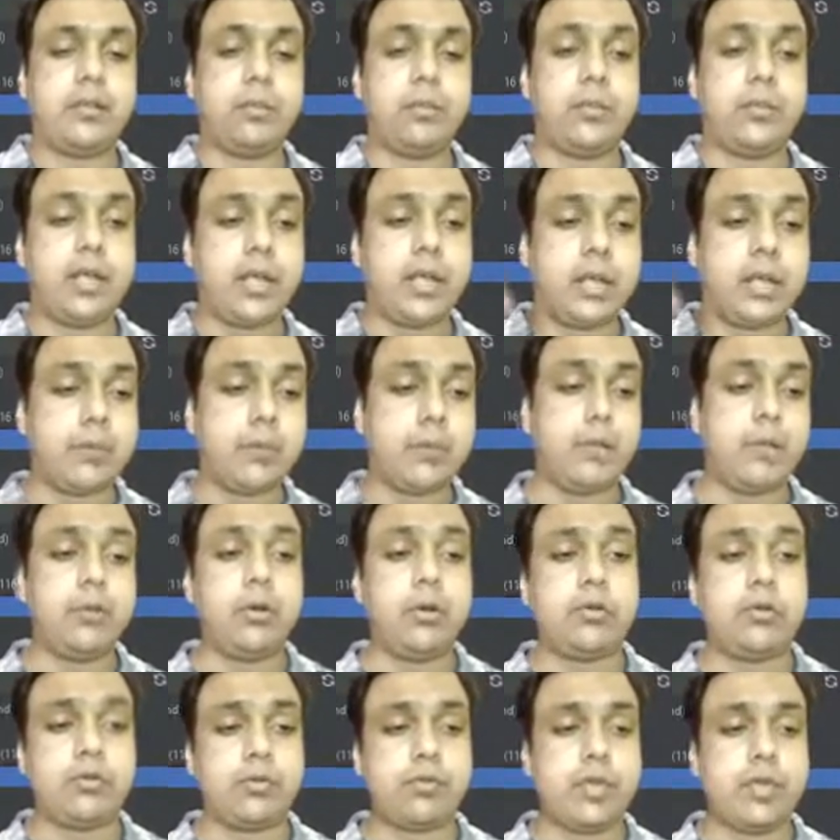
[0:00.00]
the way I'm
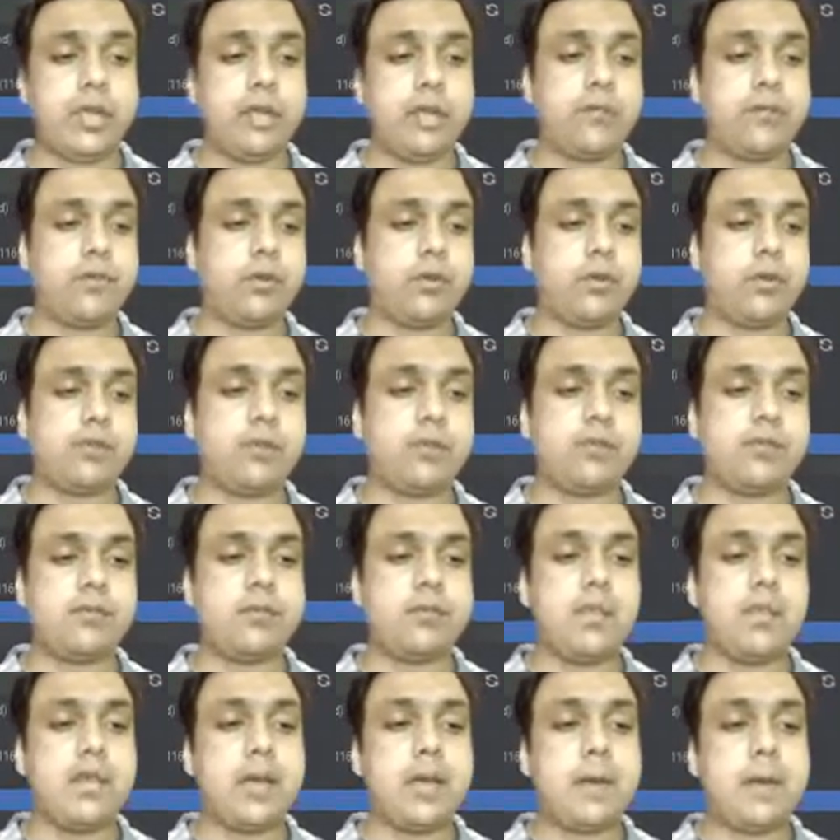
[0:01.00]
able to see it for
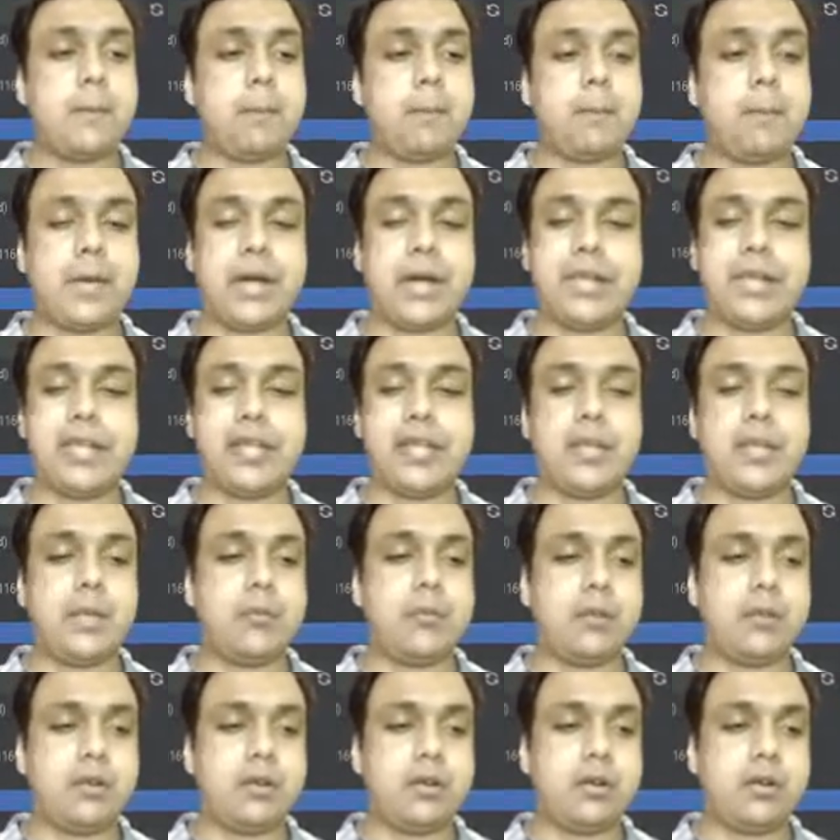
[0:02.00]
this
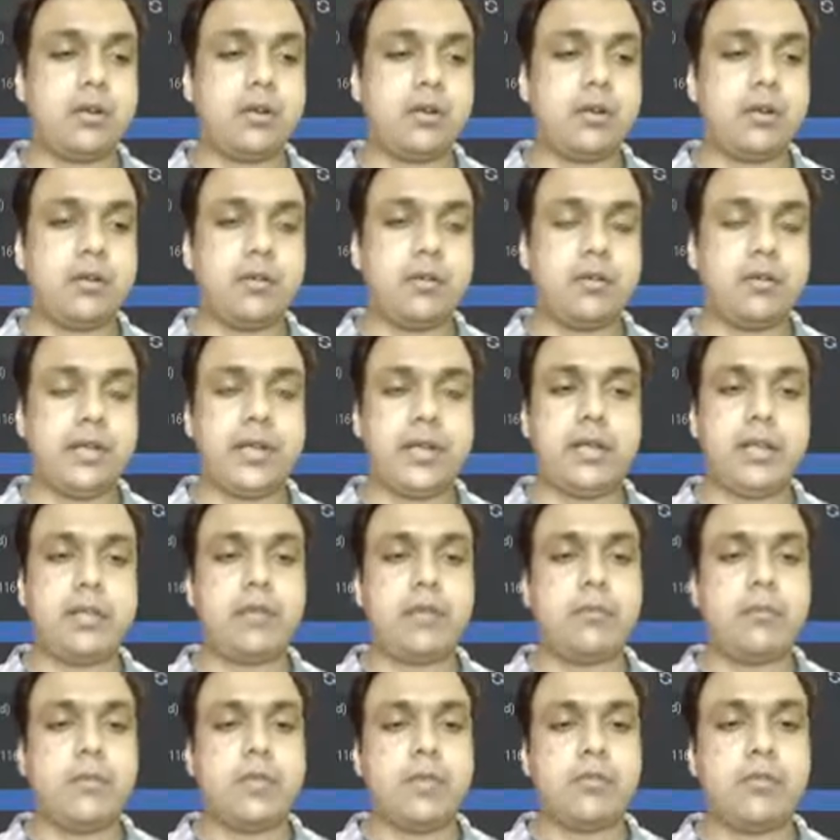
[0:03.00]
Pygamer, right?